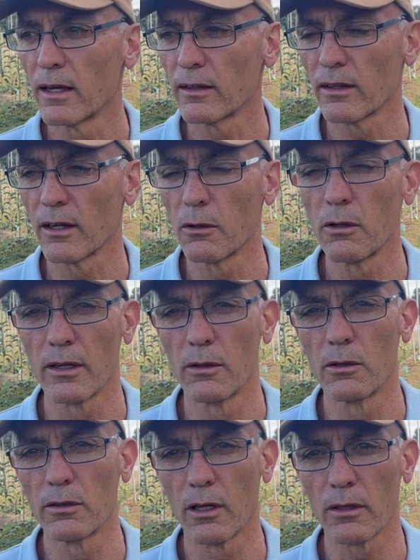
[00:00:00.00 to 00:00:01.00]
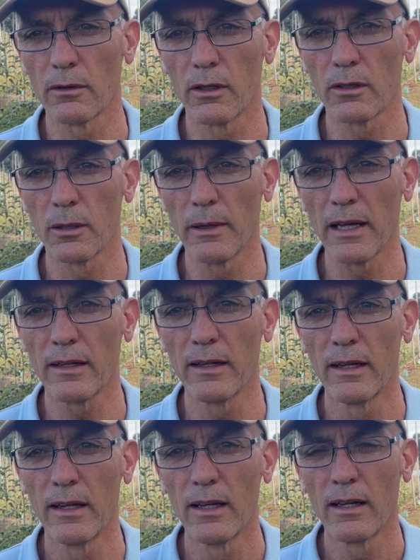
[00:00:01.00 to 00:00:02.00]
So all in all, not too bad.
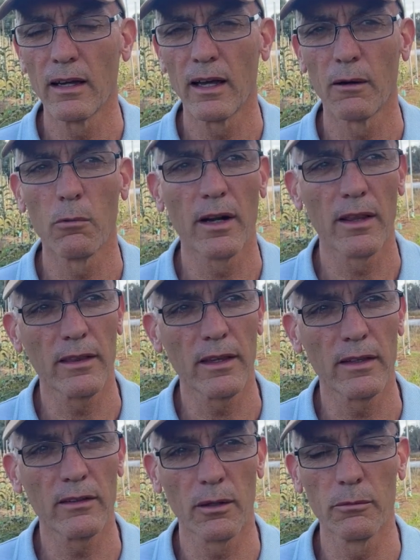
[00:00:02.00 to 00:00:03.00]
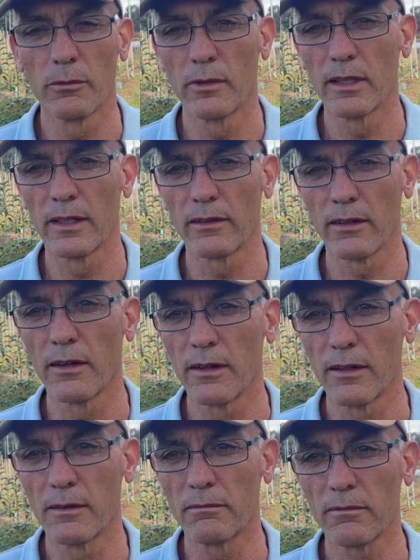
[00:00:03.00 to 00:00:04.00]
One of the things I'm really
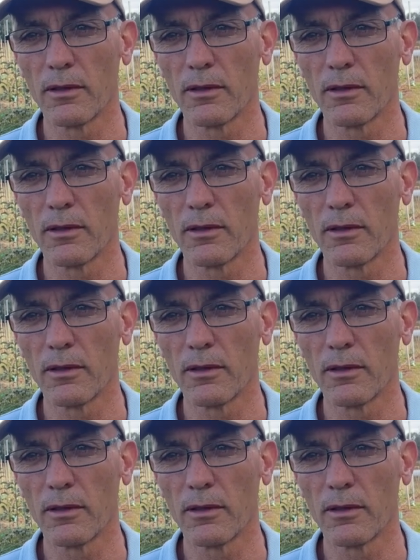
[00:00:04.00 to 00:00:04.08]
excited